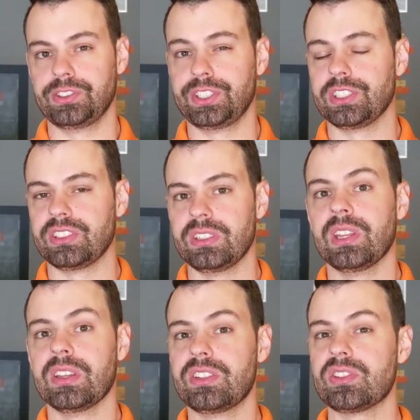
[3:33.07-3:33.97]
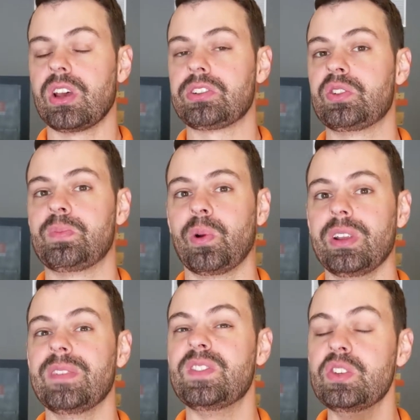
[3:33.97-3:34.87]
about our church, and this is also important.